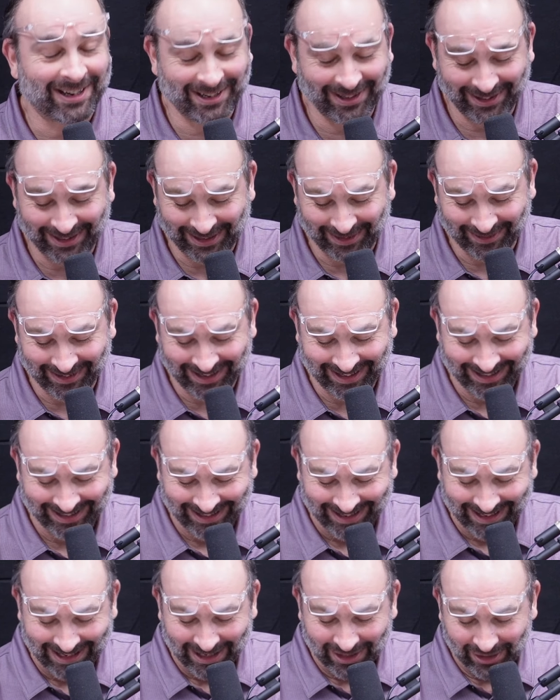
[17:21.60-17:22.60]
kind of thing, right?
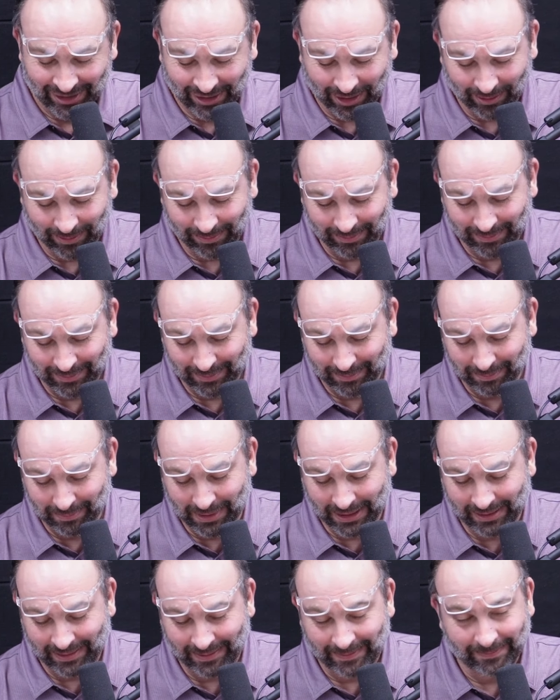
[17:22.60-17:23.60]
So a lot
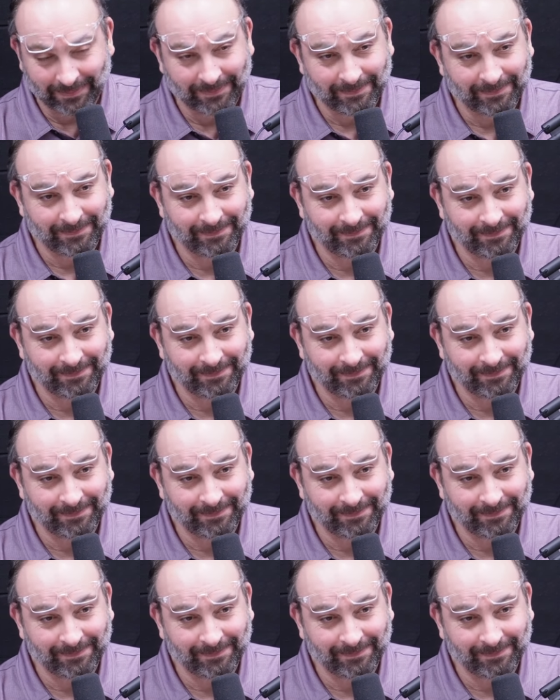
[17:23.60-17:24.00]
but, of people do that.